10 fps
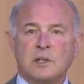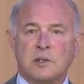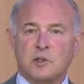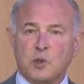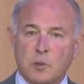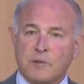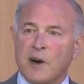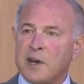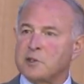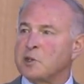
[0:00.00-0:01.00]
in
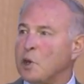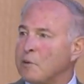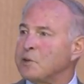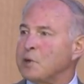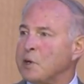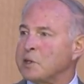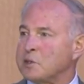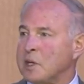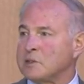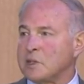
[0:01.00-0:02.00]
supervising and overturning
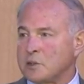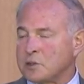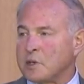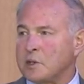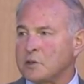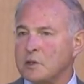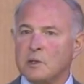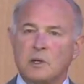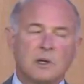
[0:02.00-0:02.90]
state legislation